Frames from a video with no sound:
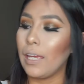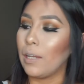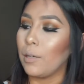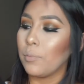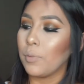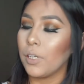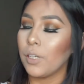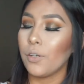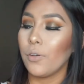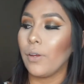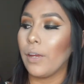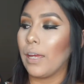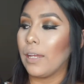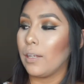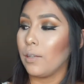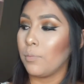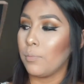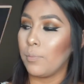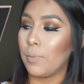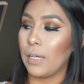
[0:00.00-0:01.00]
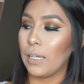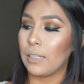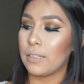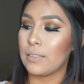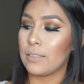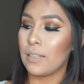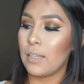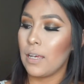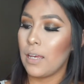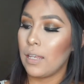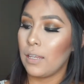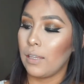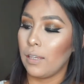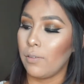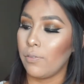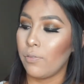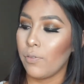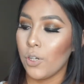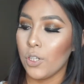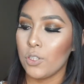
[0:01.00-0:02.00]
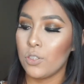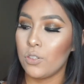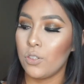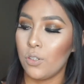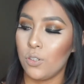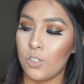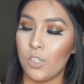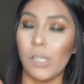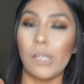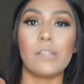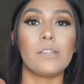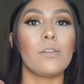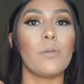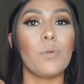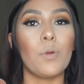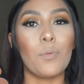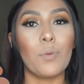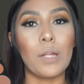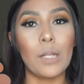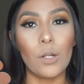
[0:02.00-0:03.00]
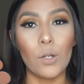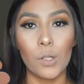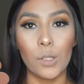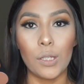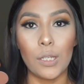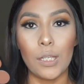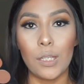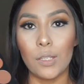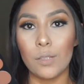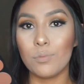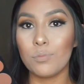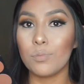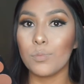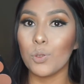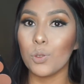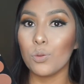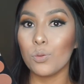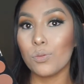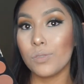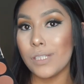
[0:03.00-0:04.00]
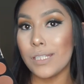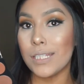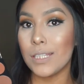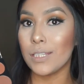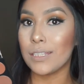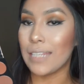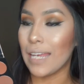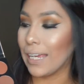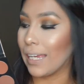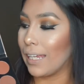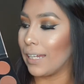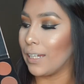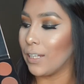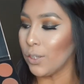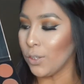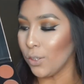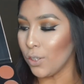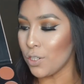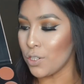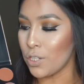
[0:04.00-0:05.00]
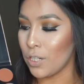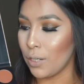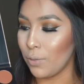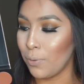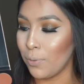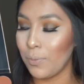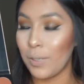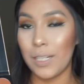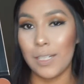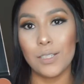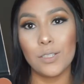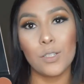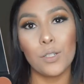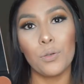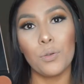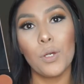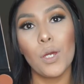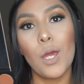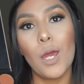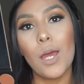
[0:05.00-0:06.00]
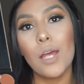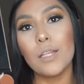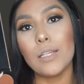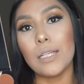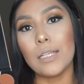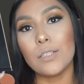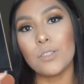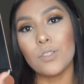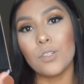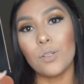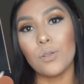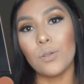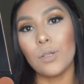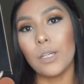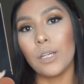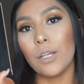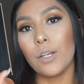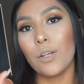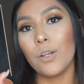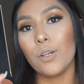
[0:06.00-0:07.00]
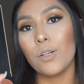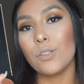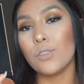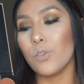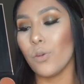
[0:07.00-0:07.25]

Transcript: And I'm going to go ahead and mix the first two shades that we went, or the second and third shade we went into, these two here.